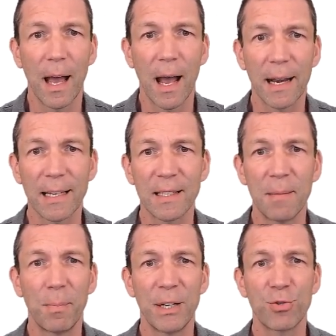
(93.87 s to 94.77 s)
and I
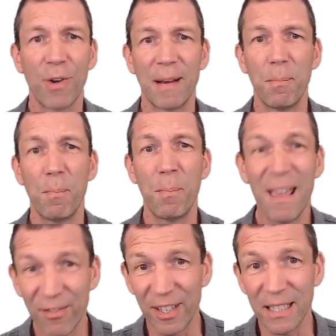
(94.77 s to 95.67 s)
simply try and
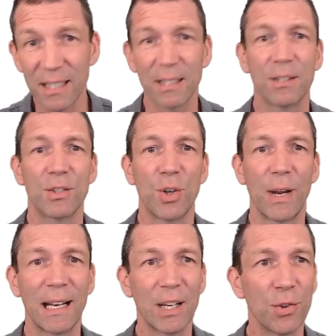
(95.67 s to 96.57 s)
pivot. So
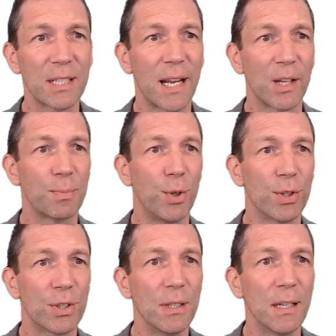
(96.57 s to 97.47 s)
I click on the
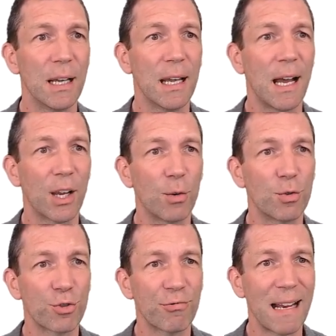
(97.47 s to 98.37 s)
salesperson, I go
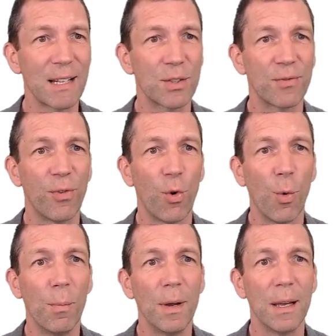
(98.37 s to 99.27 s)

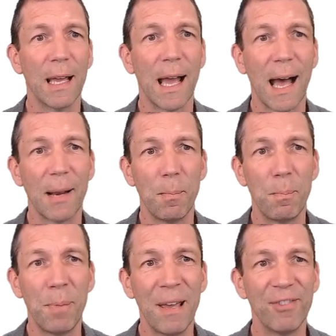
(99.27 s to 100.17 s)
transform and
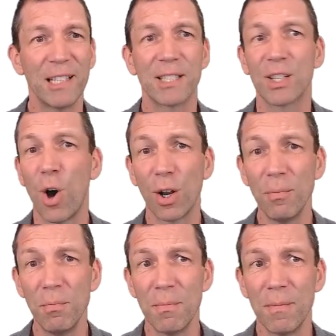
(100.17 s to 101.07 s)
pivot column.